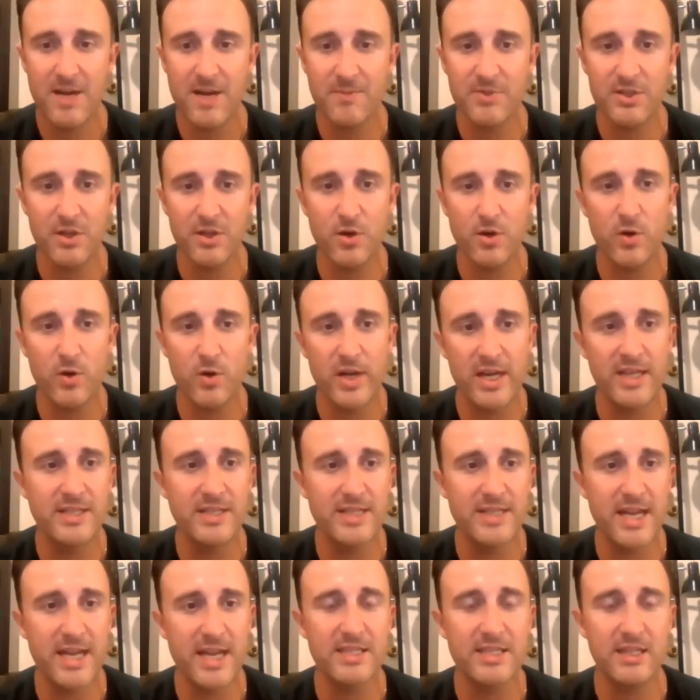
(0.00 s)
So it
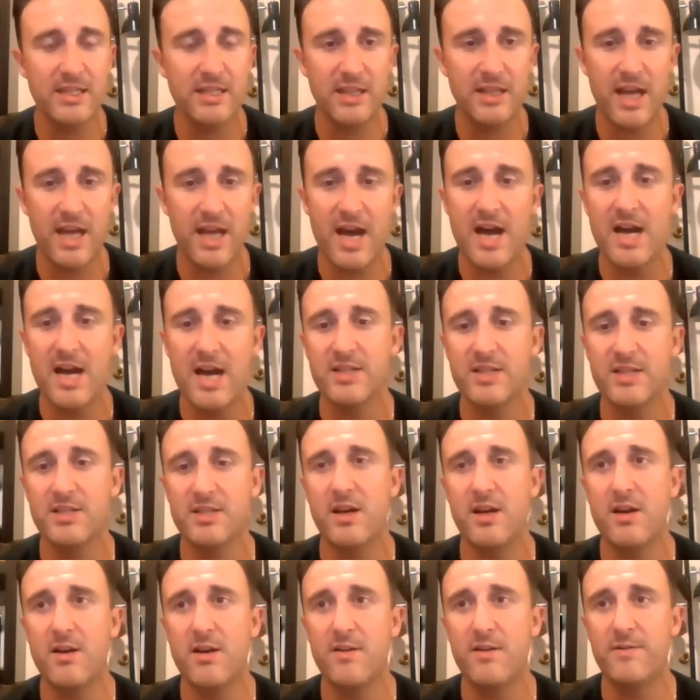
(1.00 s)
takes a lot
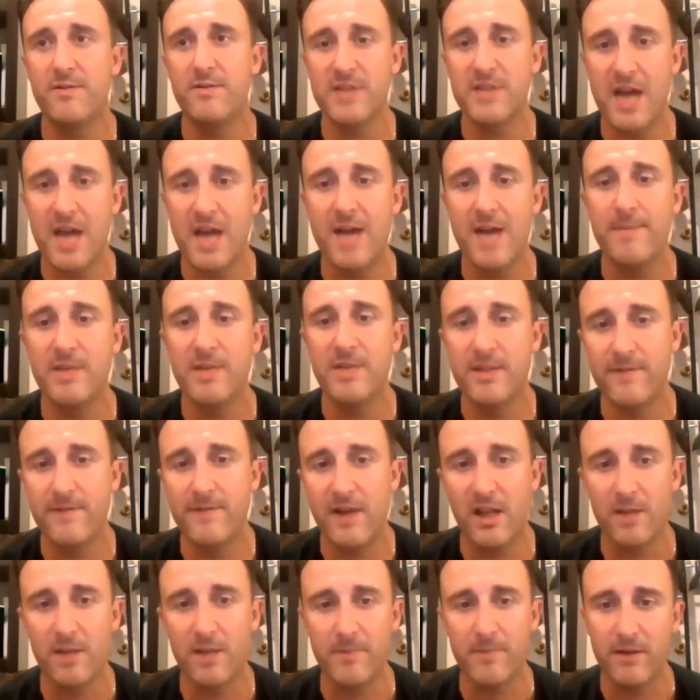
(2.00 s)
of time and
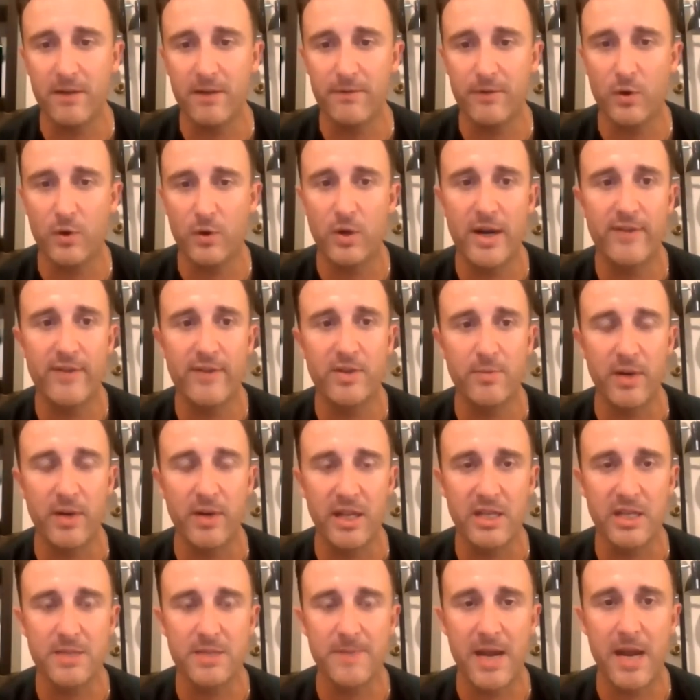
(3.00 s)
development for everybody
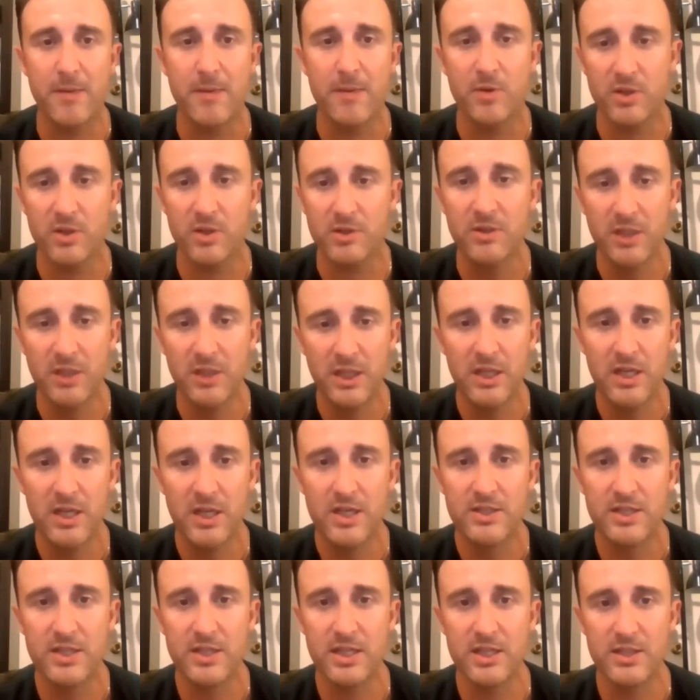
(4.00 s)
to be able
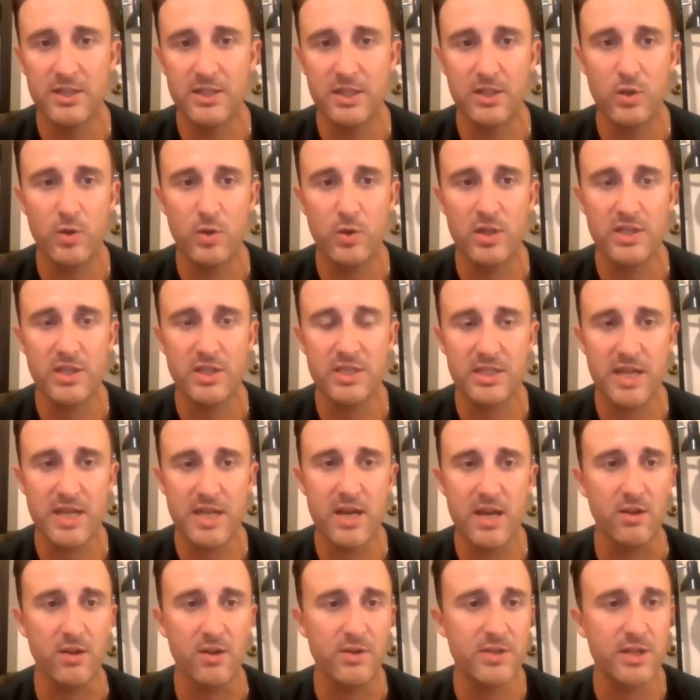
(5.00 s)
to do this
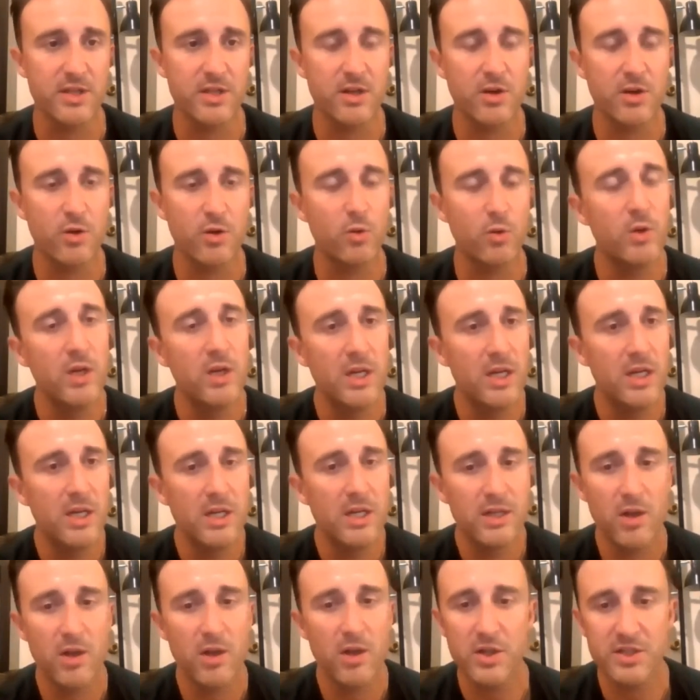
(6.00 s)
skill. So,
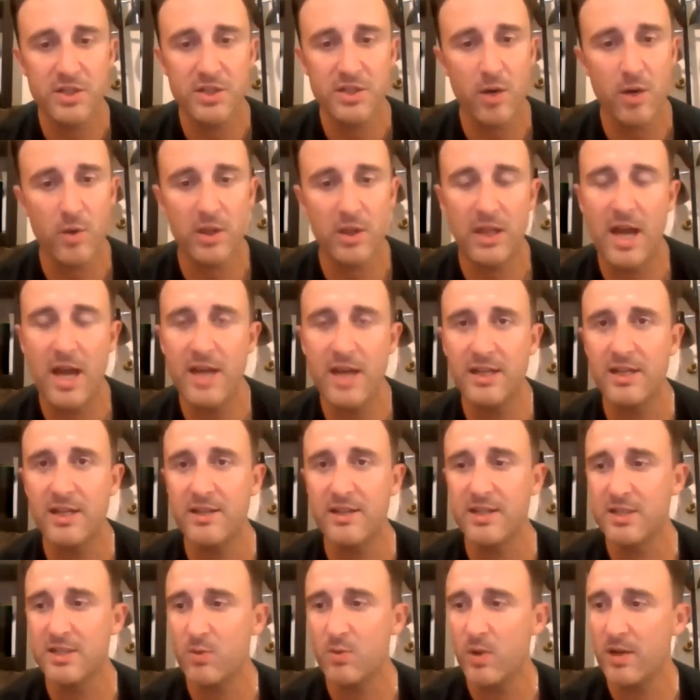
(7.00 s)
I'll start with Londa on
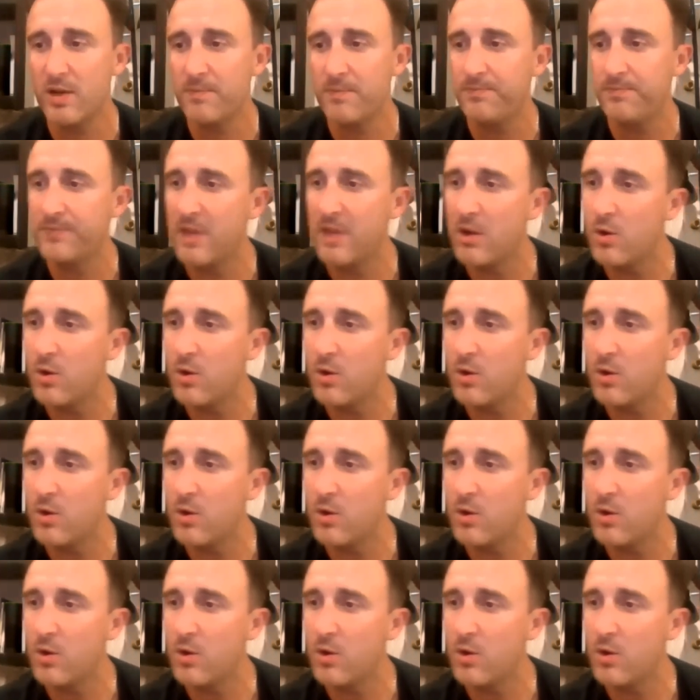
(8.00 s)
this one.